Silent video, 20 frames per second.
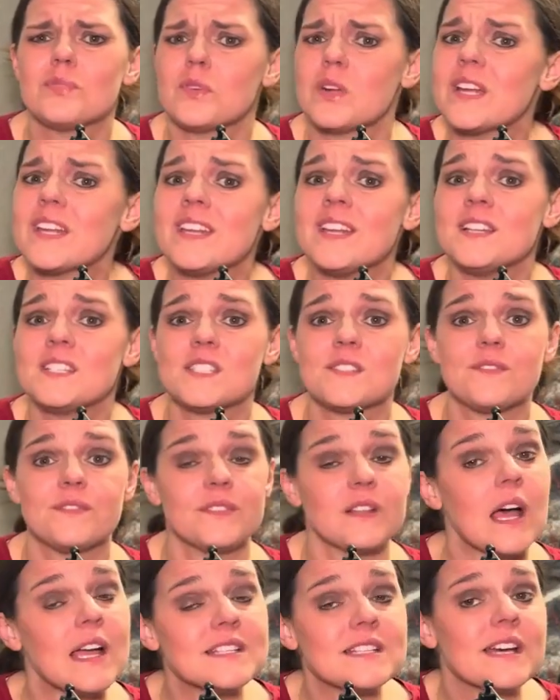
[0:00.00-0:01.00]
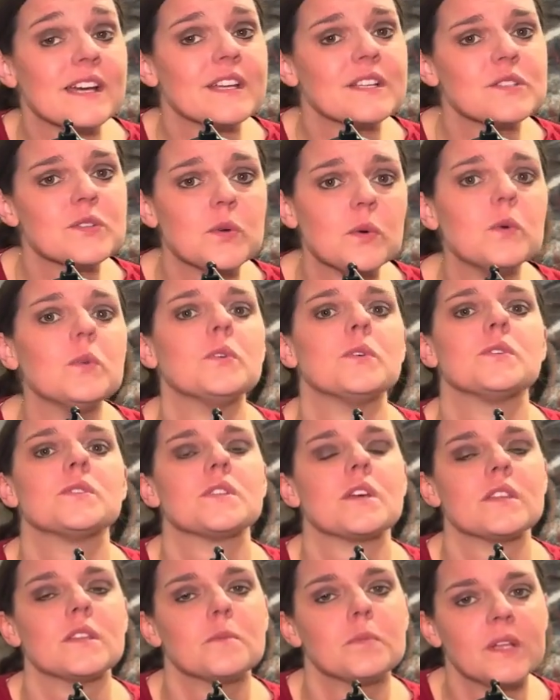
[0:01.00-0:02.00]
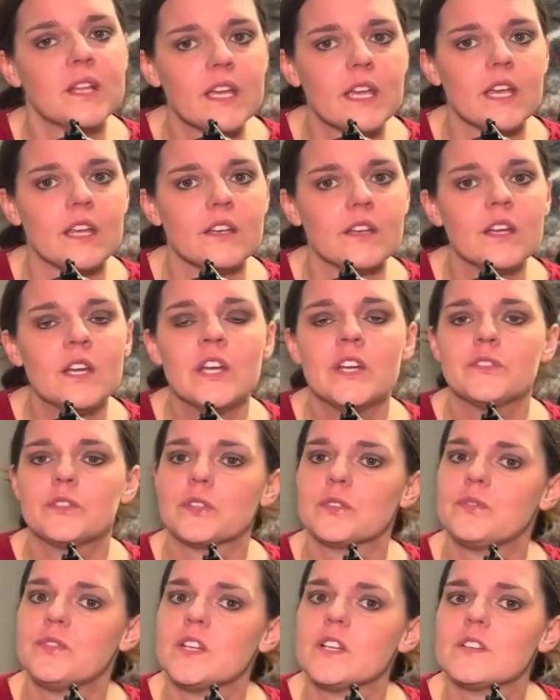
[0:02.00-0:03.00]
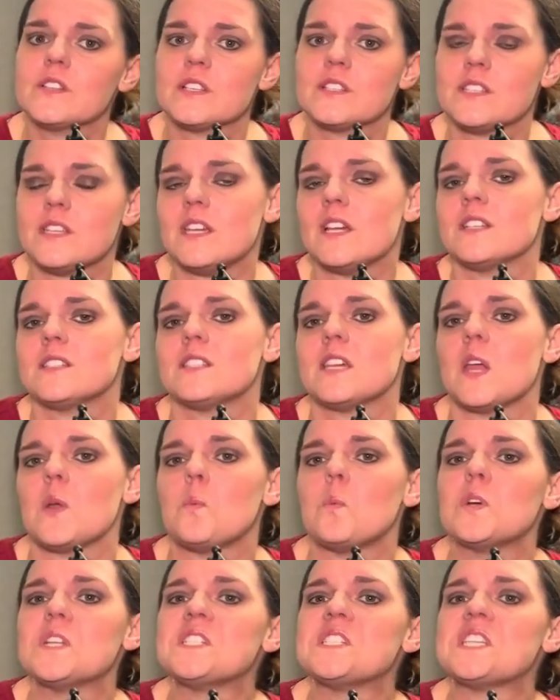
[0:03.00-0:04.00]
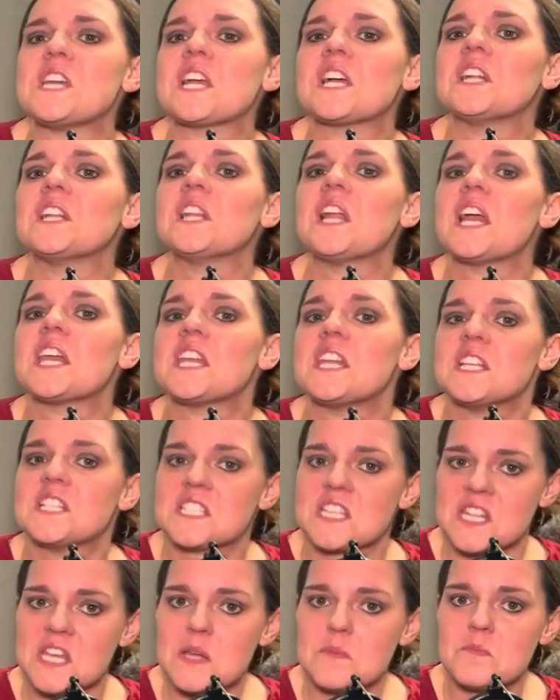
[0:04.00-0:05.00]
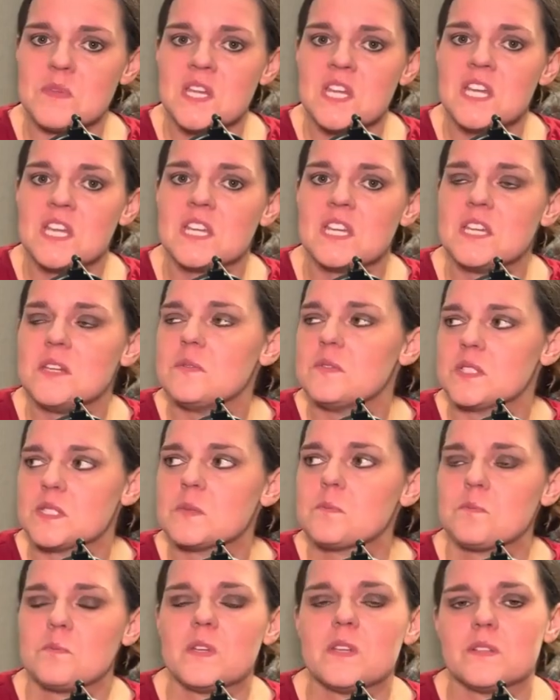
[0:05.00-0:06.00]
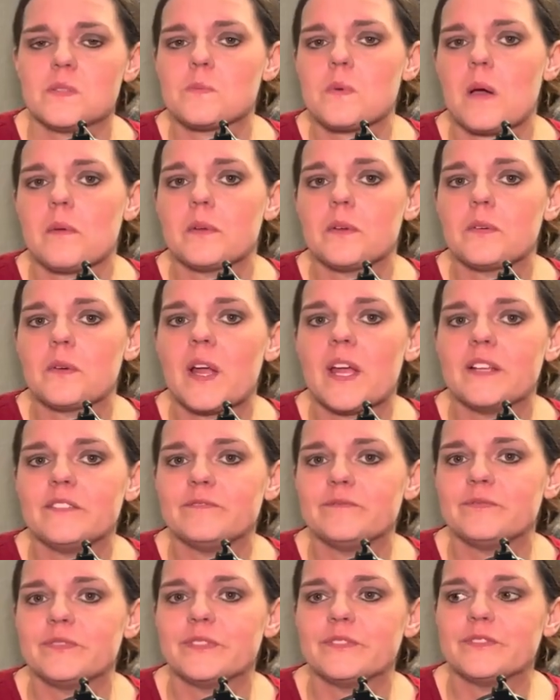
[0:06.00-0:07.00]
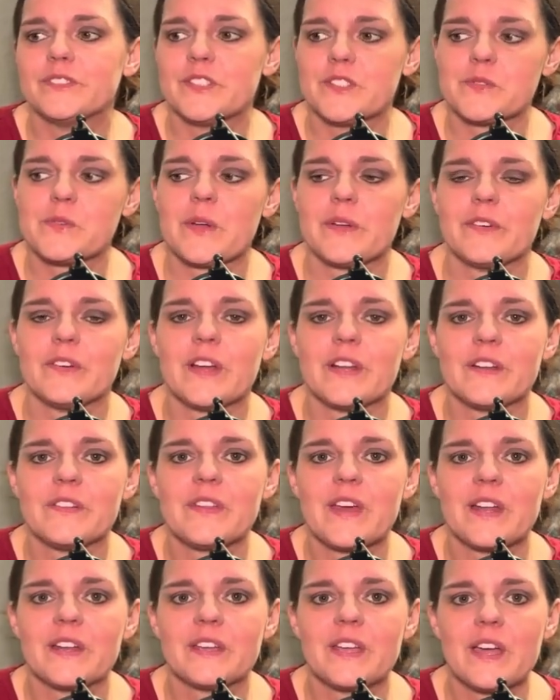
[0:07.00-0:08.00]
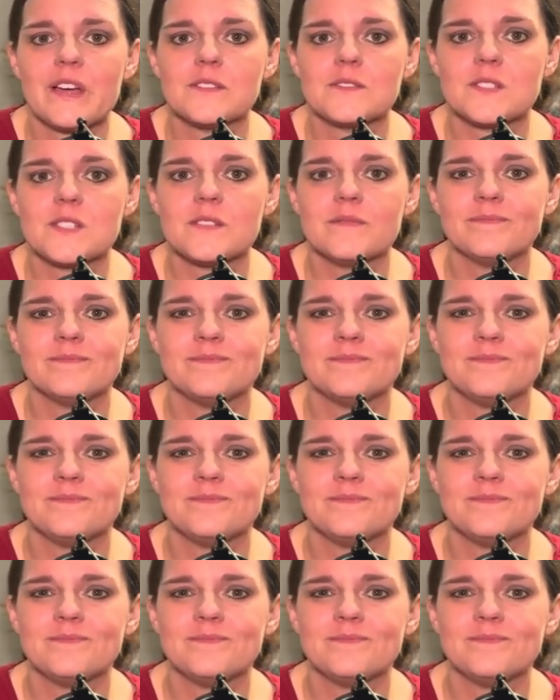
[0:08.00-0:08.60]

bring his fly-tying tools on the plane for fear that T S A wouldn't take a liking to them. He was, he is probably right. He is probably right on that account.